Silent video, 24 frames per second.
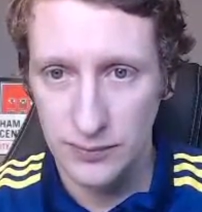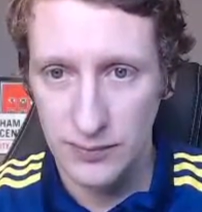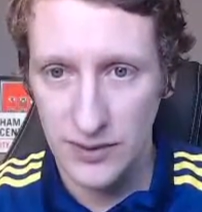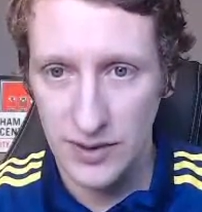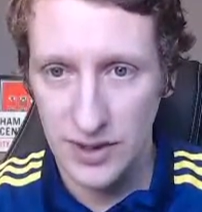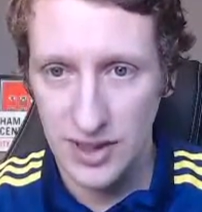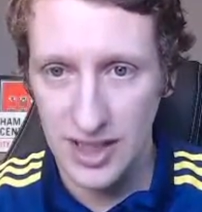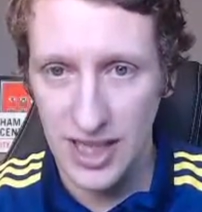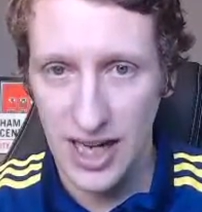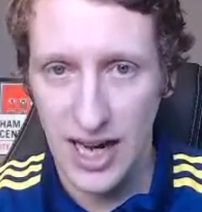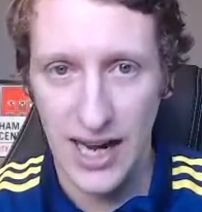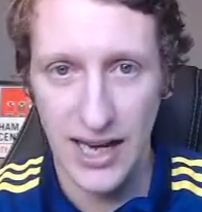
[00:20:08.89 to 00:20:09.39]

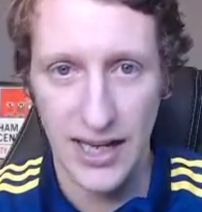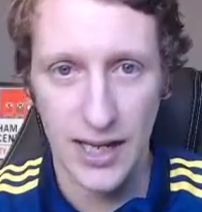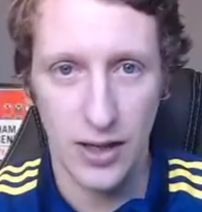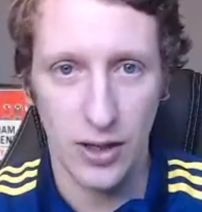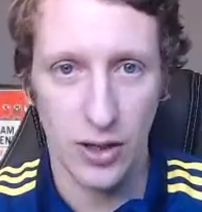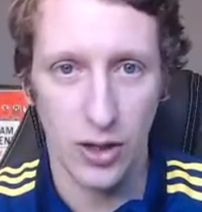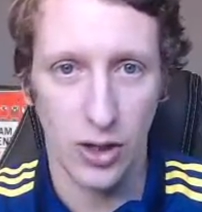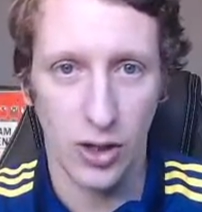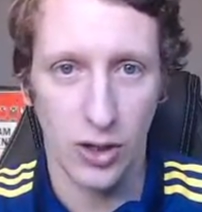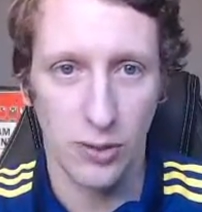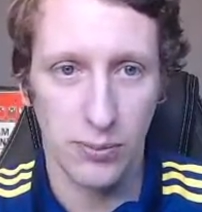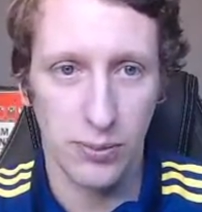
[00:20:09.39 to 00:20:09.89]
Tighten
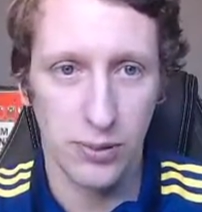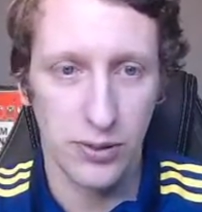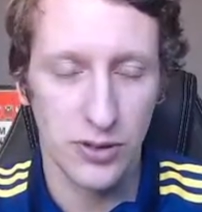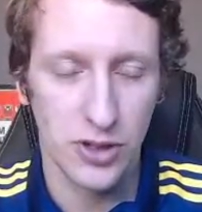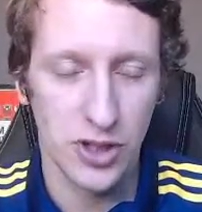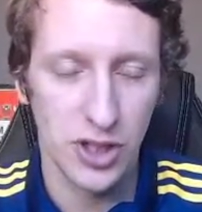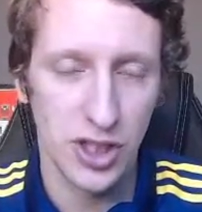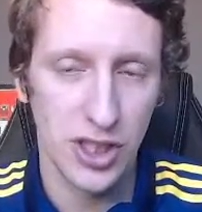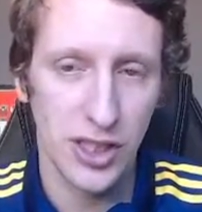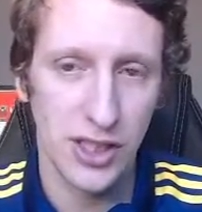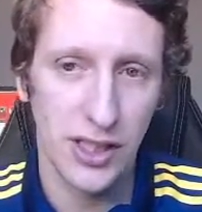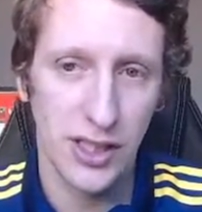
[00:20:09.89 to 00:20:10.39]
up.
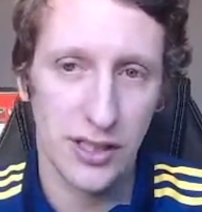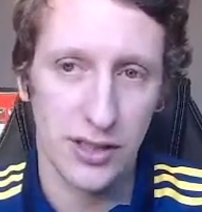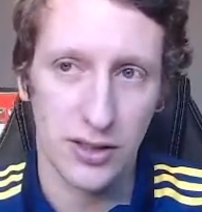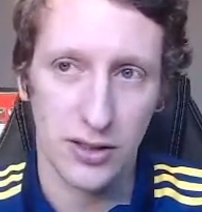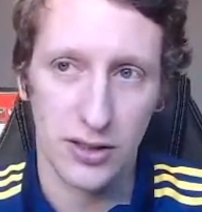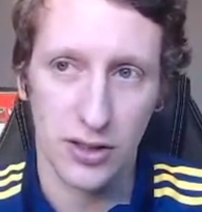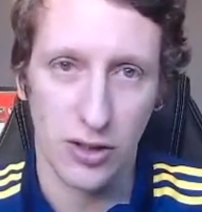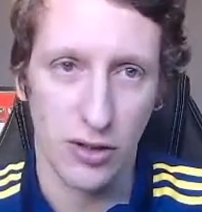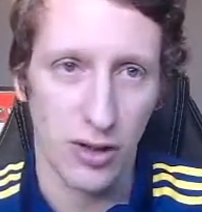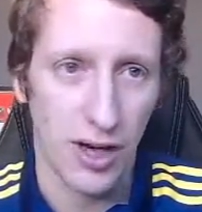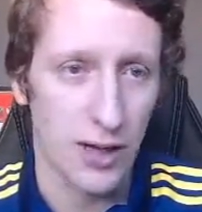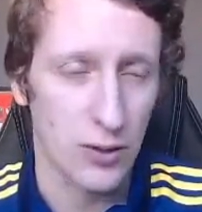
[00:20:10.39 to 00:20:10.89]
Jesus
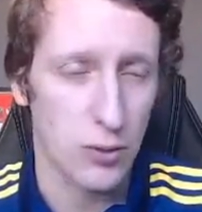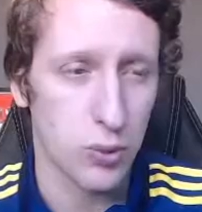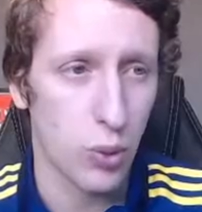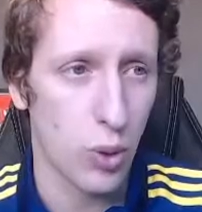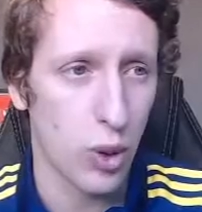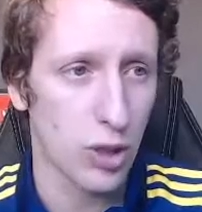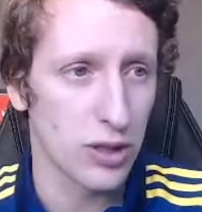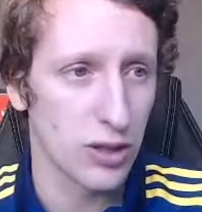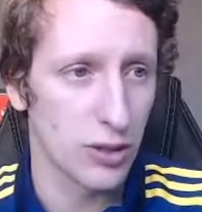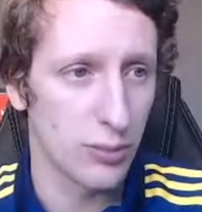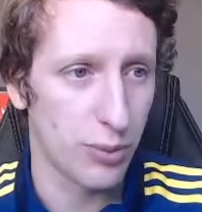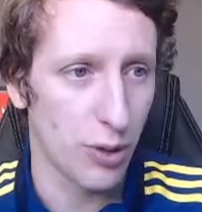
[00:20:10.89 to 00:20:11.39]
Christ.
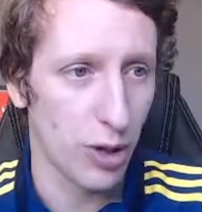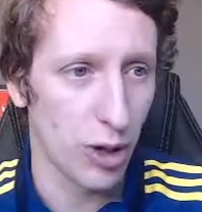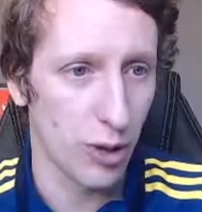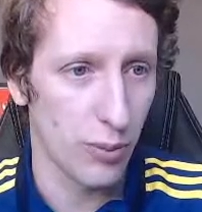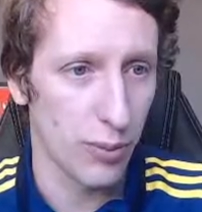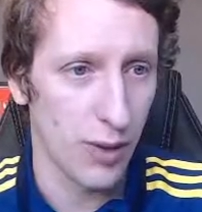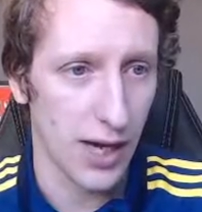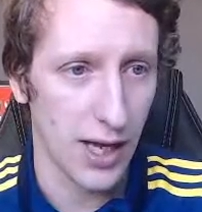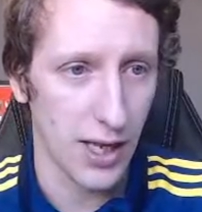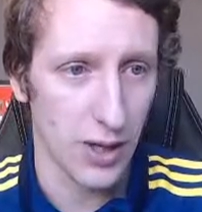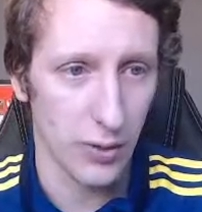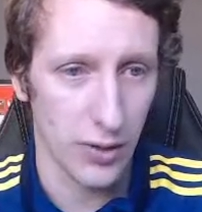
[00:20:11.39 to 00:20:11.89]
What a ball,
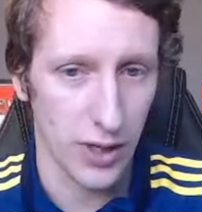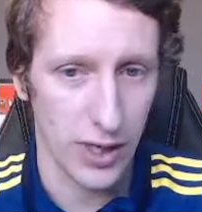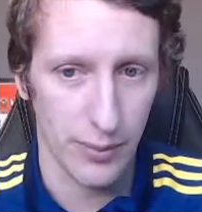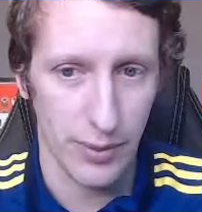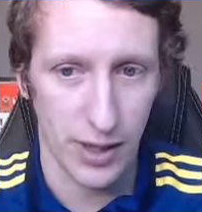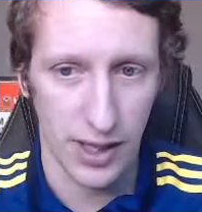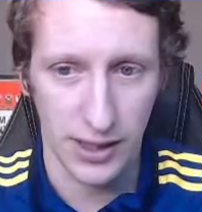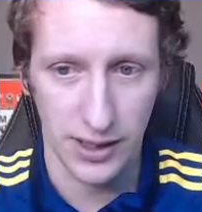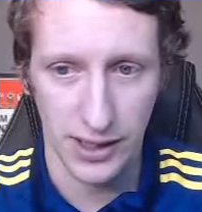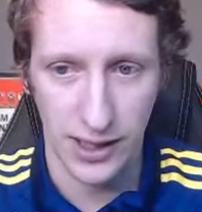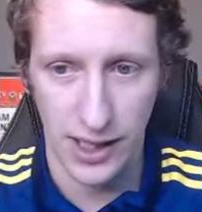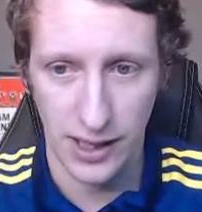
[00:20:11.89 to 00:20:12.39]
by the way, by
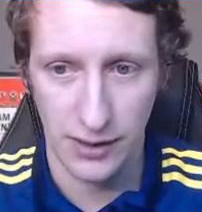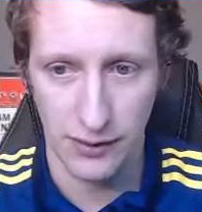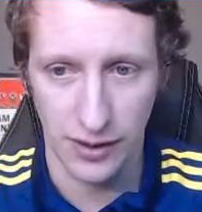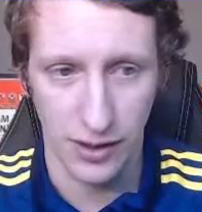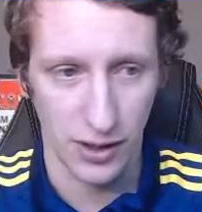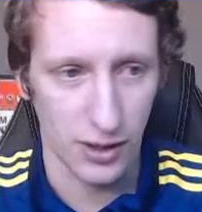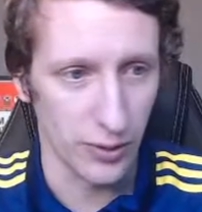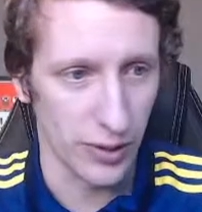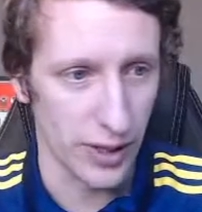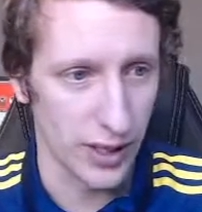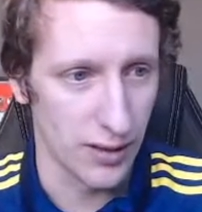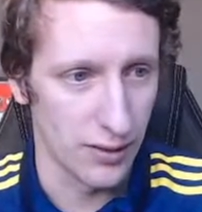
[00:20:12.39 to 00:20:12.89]

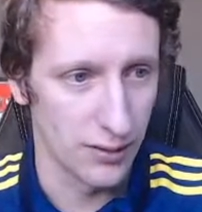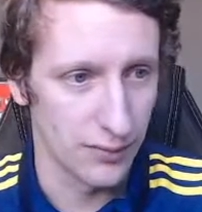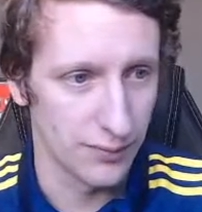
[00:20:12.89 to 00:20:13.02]
Calvert-Lewin.